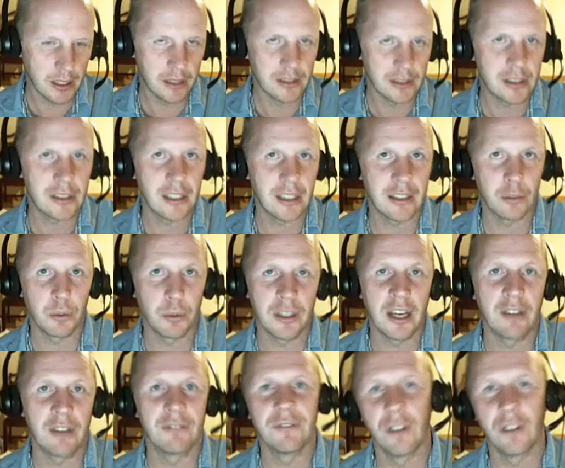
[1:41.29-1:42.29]
Instead, we
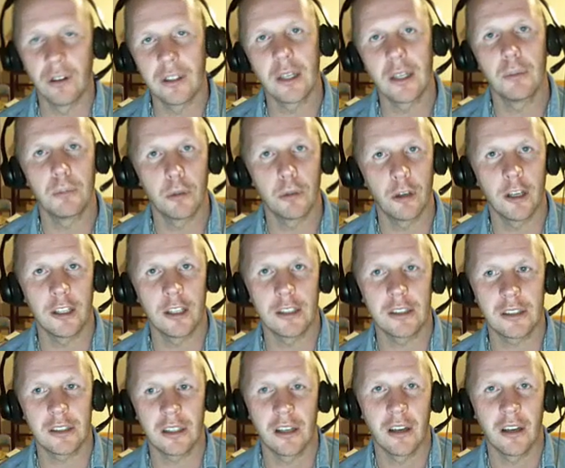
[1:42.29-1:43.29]
have fully
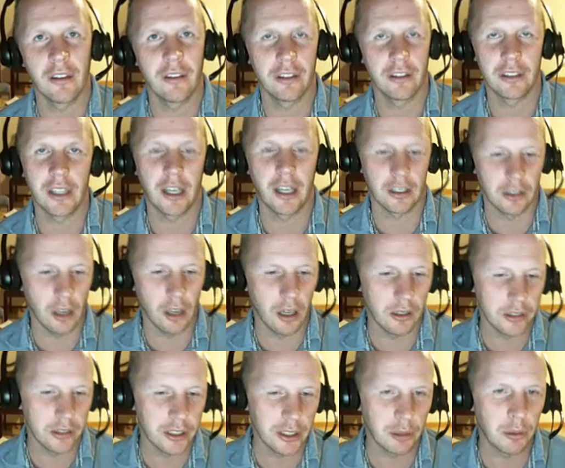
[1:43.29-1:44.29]
embraced the
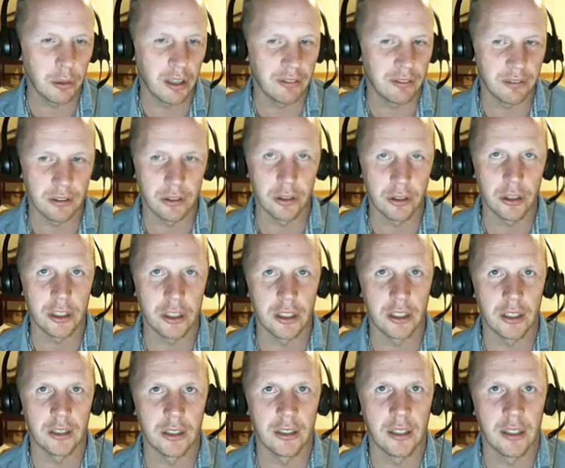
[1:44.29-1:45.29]
technology
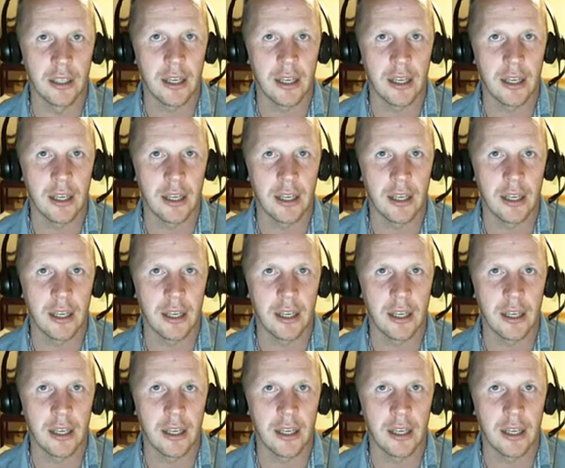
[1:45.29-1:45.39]
revolution